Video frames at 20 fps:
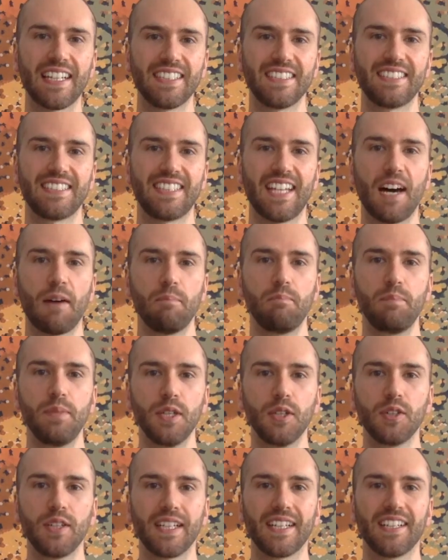can start
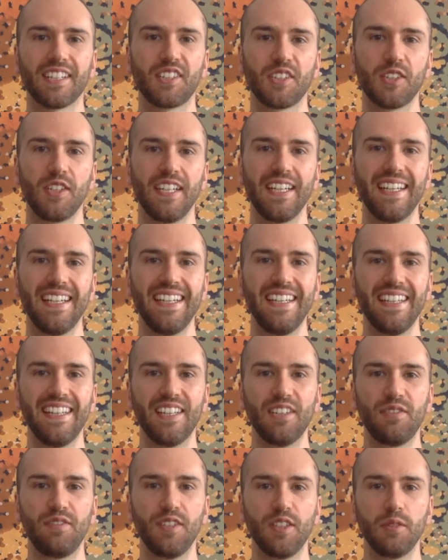building a career in
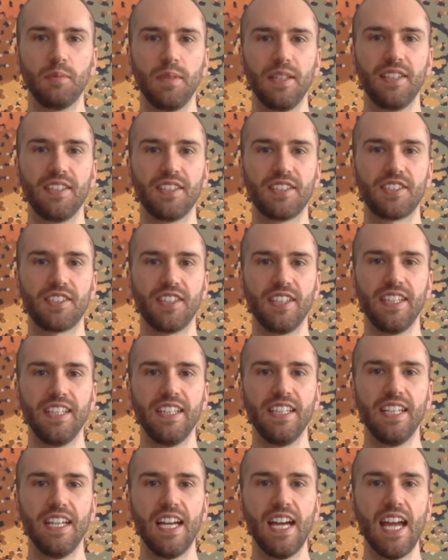the film industry.
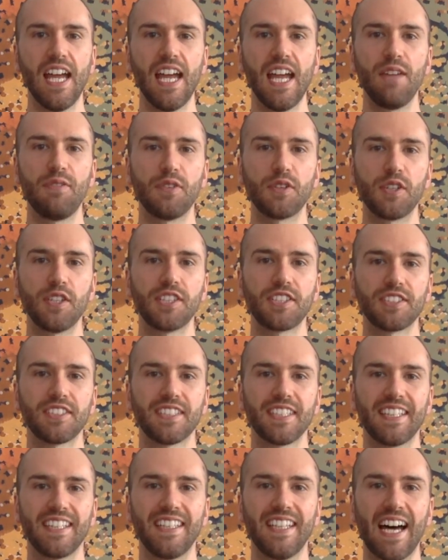If you're
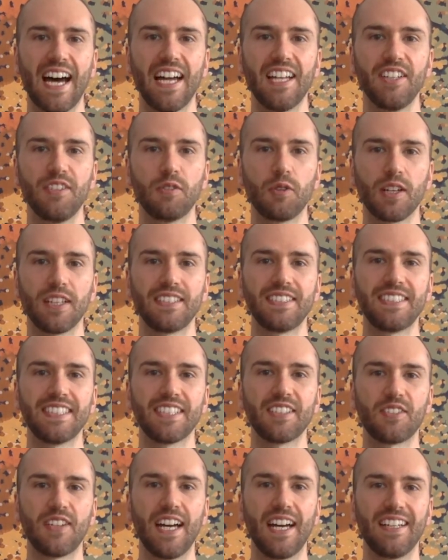interested in that, you want to stick
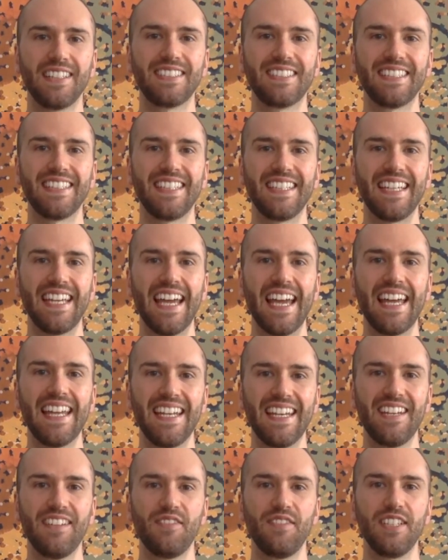around until the
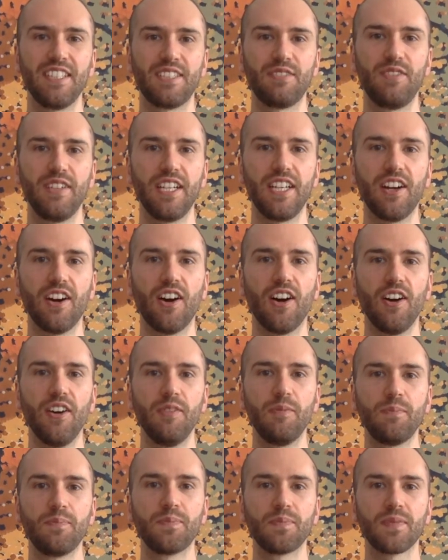end of this video.
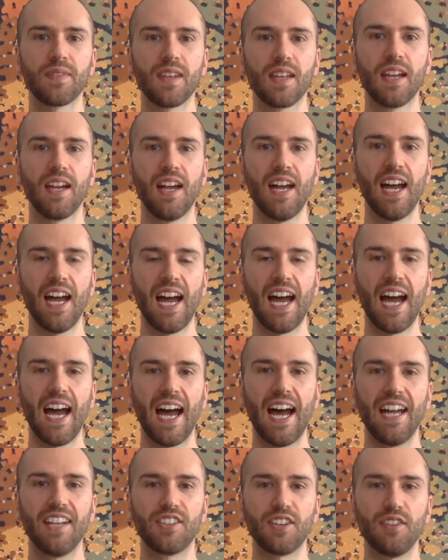
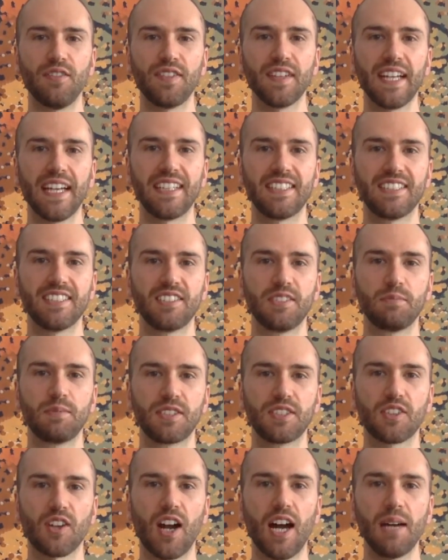And don't forget to
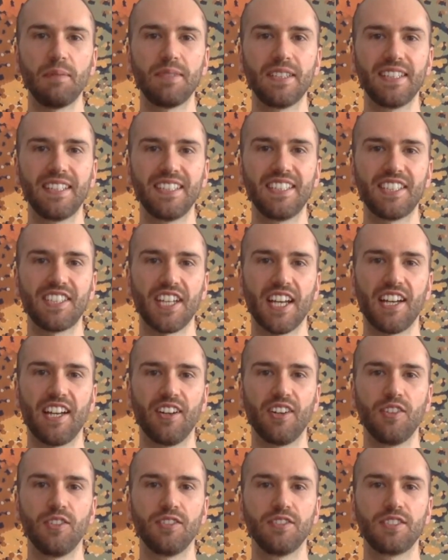subscribe to this
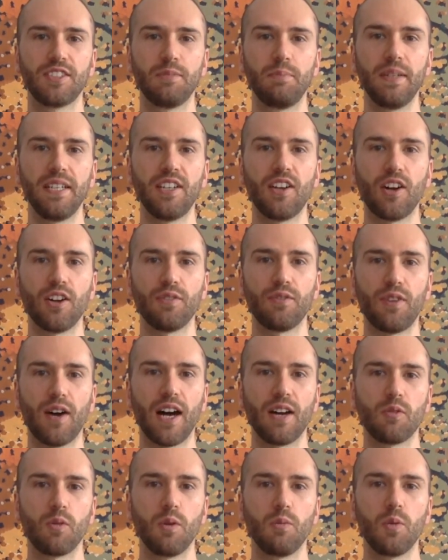channel to be
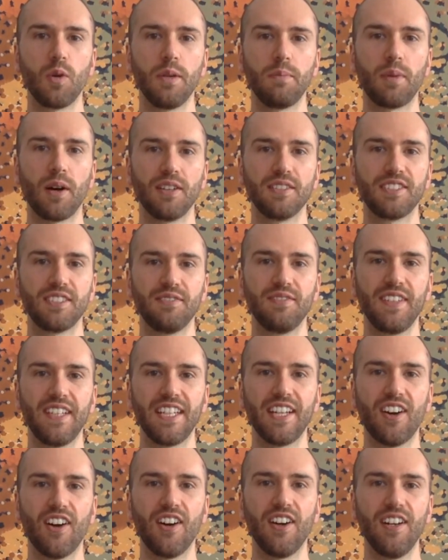notified when we post a
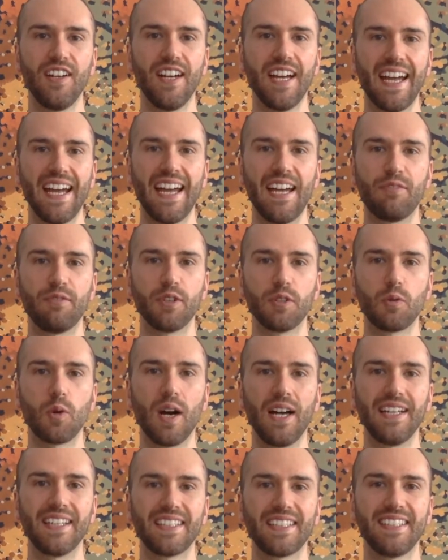video every
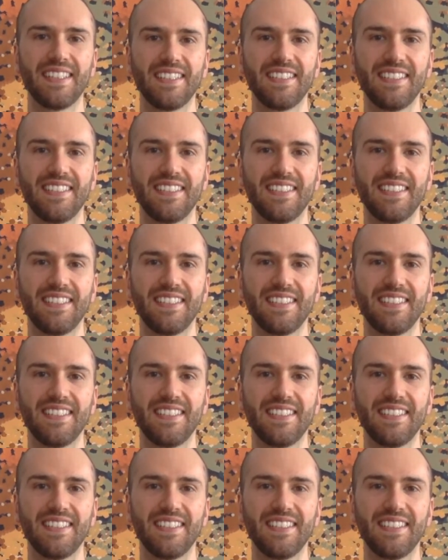week.